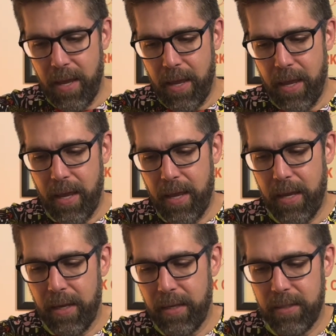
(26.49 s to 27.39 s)

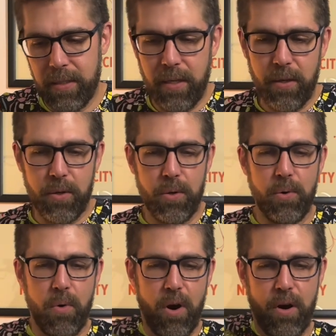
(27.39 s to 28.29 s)
and
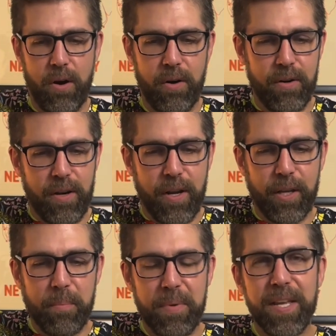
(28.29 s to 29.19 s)
you are
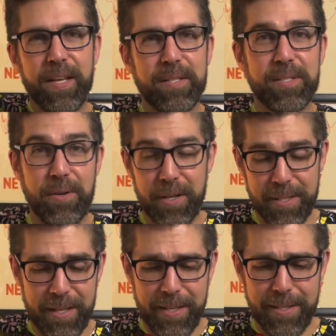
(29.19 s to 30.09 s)
competing
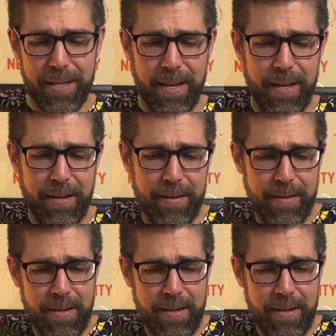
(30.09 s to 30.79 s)
circuses, and